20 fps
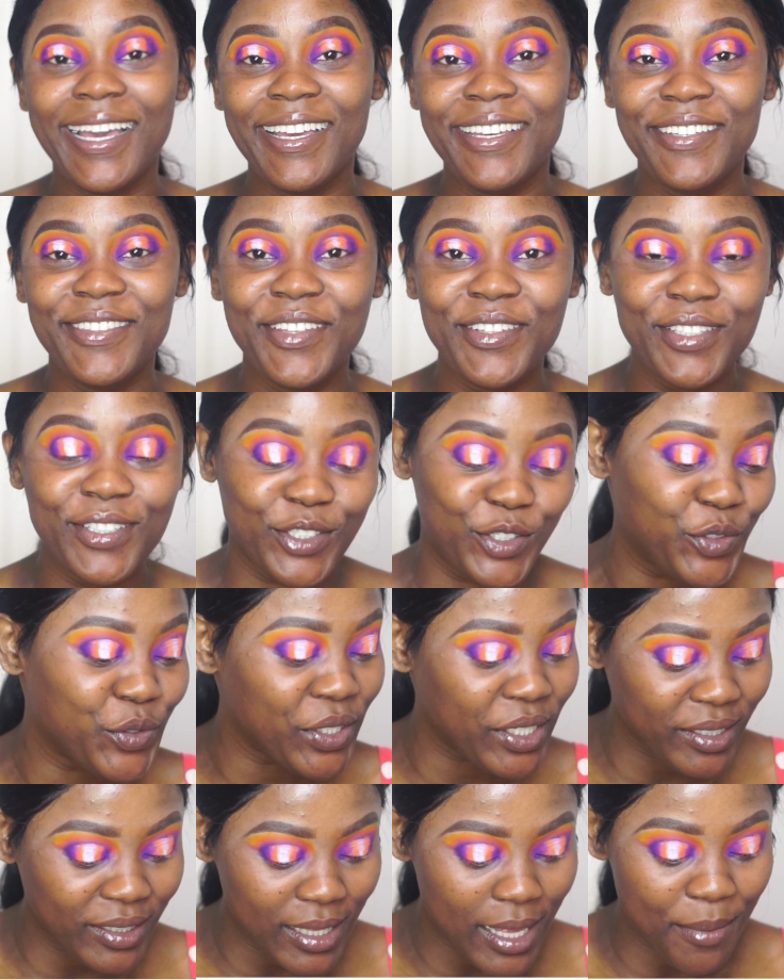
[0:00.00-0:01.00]
and you know the
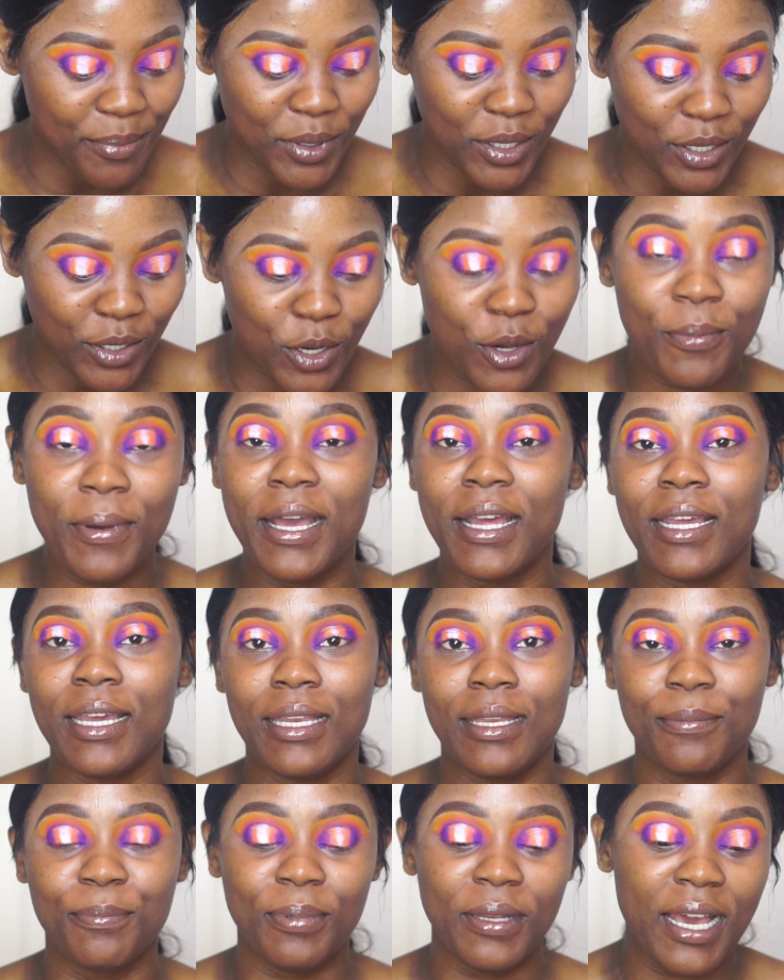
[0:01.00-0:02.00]
drill. I'm gonna go back
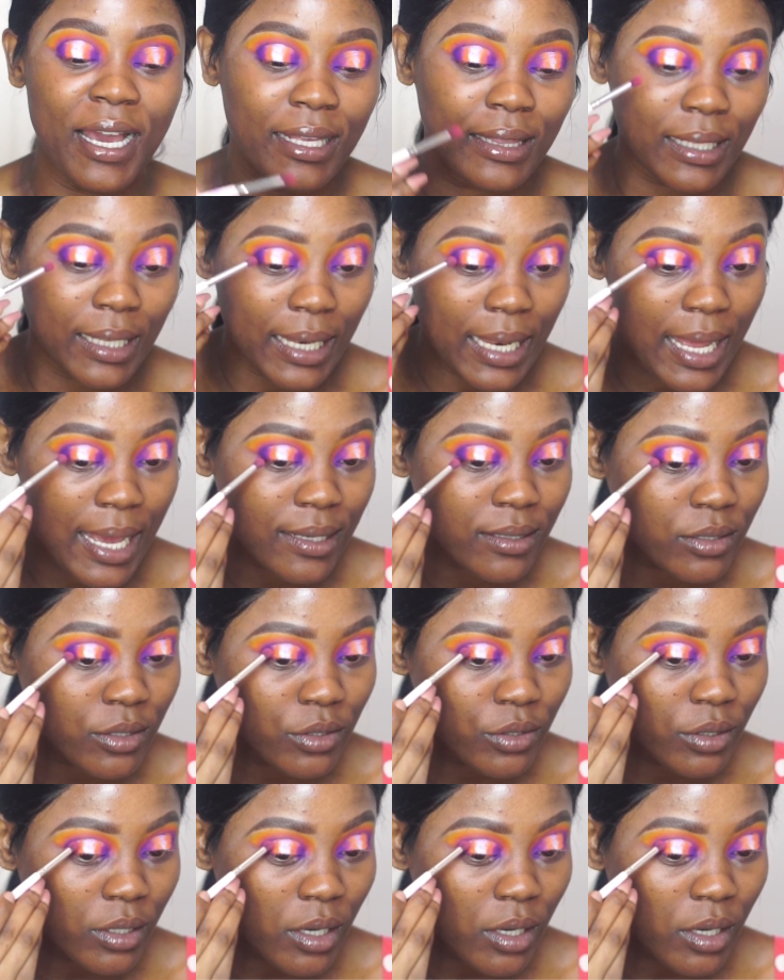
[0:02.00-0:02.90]
and apply the last two